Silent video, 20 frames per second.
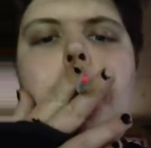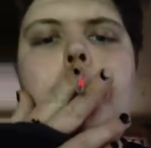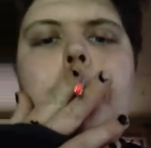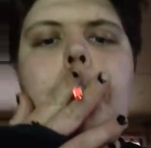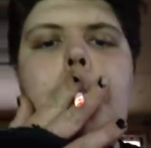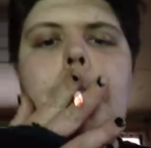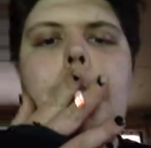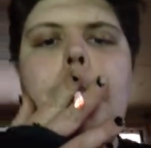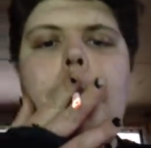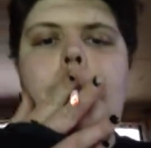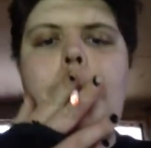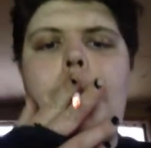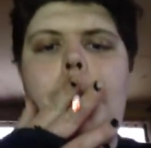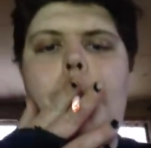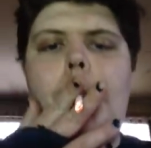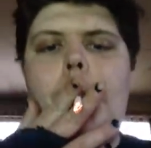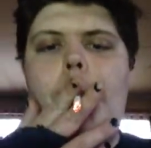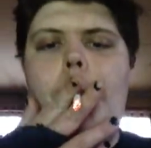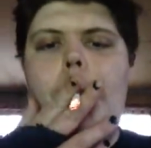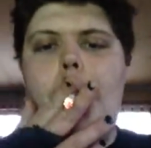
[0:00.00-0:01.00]

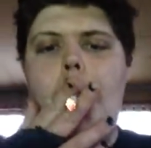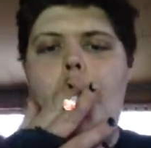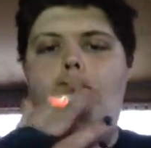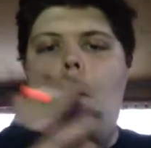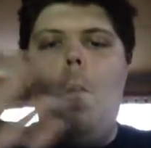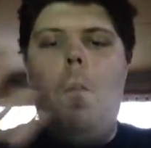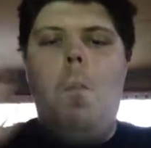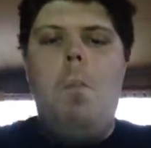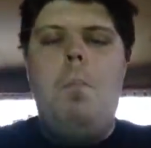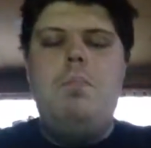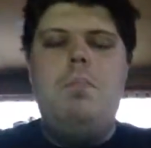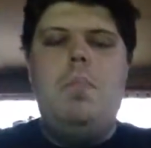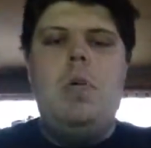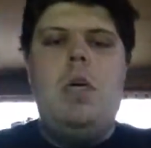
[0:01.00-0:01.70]
[no speech]